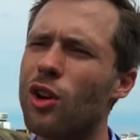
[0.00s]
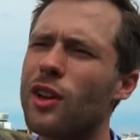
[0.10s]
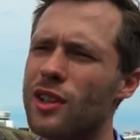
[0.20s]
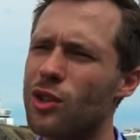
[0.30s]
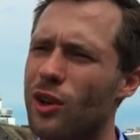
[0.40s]

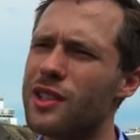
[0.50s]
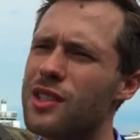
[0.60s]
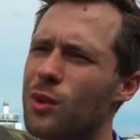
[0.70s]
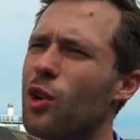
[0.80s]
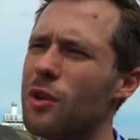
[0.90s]
looking
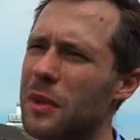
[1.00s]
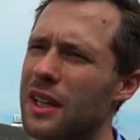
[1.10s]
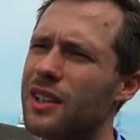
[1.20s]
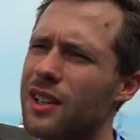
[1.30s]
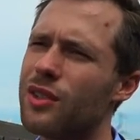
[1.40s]
towards the 1
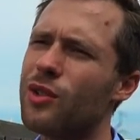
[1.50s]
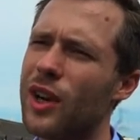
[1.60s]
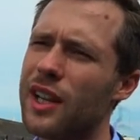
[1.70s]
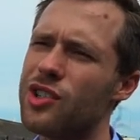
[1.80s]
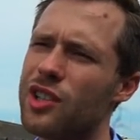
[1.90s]
million
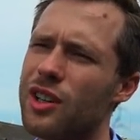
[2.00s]
range